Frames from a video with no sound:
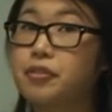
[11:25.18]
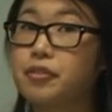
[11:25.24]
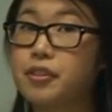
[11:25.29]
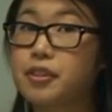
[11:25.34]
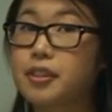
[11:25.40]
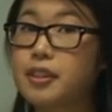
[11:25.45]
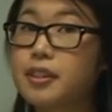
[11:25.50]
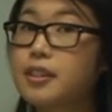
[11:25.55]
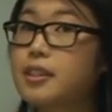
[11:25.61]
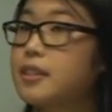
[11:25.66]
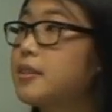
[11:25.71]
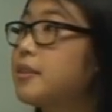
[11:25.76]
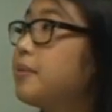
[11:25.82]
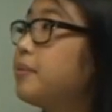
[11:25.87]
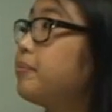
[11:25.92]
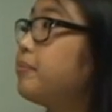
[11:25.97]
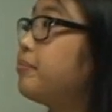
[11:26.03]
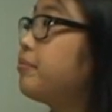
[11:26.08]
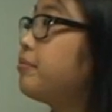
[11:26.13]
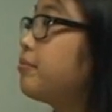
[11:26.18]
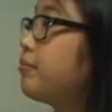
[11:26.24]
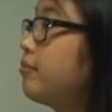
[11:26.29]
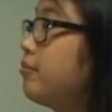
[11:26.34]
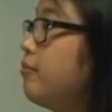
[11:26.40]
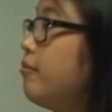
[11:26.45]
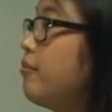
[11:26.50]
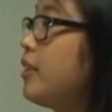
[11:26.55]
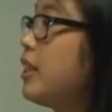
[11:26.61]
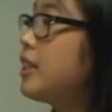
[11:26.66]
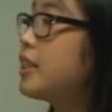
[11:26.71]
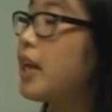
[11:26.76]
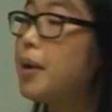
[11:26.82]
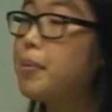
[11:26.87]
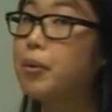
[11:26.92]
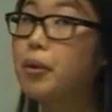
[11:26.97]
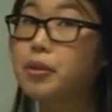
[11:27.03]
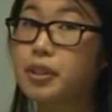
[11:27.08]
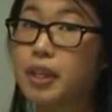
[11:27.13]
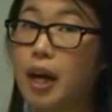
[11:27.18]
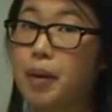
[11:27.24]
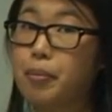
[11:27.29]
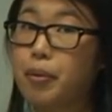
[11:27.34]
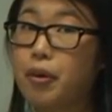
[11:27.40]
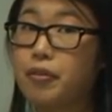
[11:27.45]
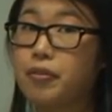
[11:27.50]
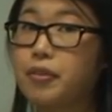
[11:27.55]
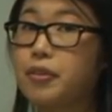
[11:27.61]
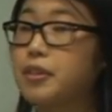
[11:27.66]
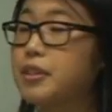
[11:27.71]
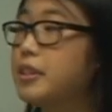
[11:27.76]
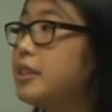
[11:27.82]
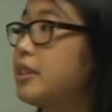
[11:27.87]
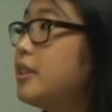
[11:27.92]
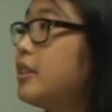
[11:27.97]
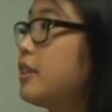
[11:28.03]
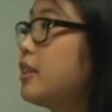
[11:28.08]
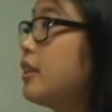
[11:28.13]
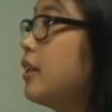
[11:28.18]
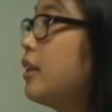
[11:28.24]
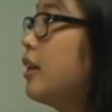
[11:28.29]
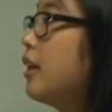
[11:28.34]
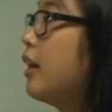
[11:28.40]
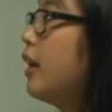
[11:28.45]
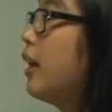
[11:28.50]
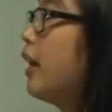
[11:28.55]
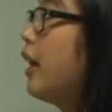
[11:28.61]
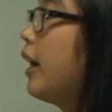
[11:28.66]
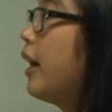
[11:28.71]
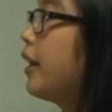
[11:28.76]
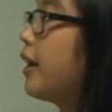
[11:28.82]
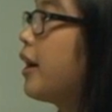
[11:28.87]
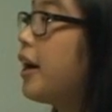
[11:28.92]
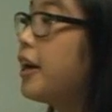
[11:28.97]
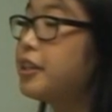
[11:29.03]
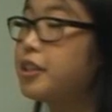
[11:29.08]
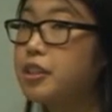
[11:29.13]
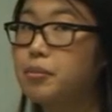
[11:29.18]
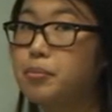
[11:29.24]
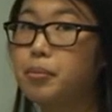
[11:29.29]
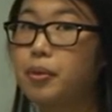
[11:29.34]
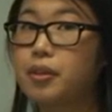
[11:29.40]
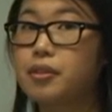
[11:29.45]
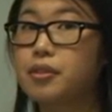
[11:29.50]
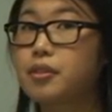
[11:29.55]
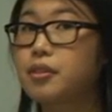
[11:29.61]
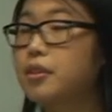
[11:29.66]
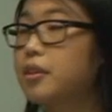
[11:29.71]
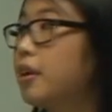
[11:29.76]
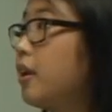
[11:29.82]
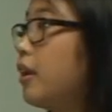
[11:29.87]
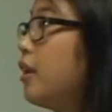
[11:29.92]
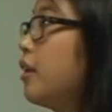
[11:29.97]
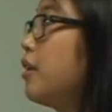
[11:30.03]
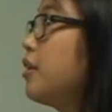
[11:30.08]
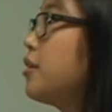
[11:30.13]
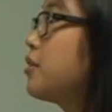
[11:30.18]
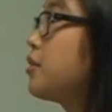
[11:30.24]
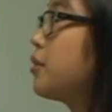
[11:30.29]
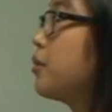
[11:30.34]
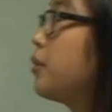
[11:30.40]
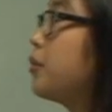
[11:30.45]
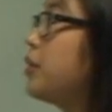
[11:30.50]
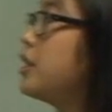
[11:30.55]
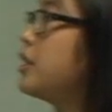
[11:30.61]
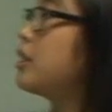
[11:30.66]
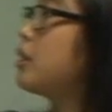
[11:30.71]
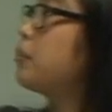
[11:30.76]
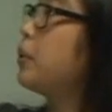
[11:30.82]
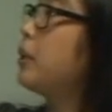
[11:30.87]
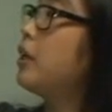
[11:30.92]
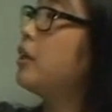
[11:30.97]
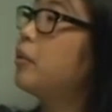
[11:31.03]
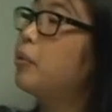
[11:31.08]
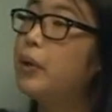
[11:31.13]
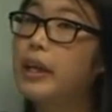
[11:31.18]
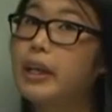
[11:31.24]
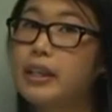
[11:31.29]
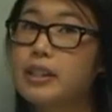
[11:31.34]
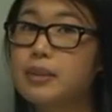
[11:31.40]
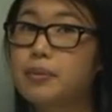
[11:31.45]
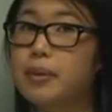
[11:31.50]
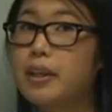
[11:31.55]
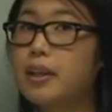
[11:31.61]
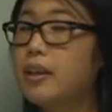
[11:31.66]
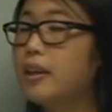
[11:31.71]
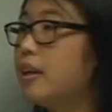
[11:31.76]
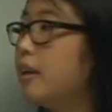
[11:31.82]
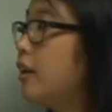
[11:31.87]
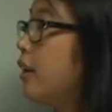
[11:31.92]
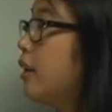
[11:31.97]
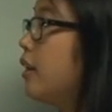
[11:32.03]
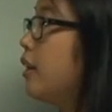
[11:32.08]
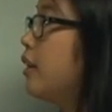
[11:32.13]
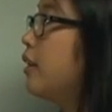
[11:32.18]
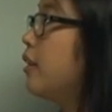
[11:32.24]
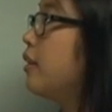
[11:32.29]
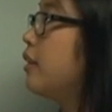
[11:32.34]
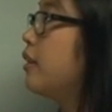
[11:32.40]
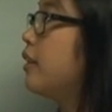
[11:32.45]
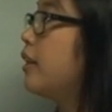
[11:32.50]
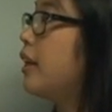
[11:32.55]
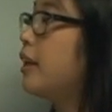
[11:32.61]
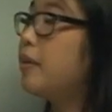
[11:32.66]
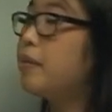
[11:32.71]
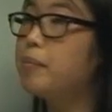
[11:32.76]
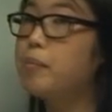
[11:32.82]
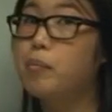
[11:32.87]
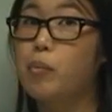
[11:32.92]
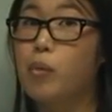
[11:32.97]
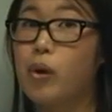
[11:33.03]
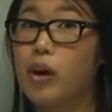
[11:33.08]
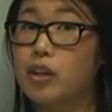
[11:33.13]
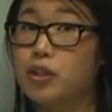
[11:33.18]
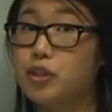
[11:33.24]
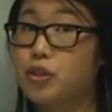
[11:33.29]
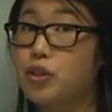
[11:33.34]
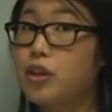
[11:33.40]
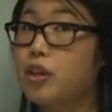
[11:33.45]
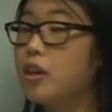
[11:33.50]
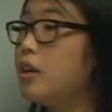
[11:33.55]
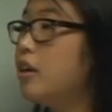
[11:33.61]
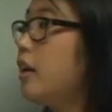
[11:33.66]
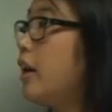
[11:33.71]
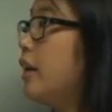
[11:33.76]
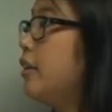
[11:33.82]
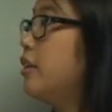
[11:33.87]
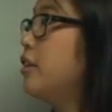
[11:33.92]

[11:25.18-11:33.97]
forces, dipole-dipole forces, and hydrogen bonds. So these are being the weakest one, then a stronger, and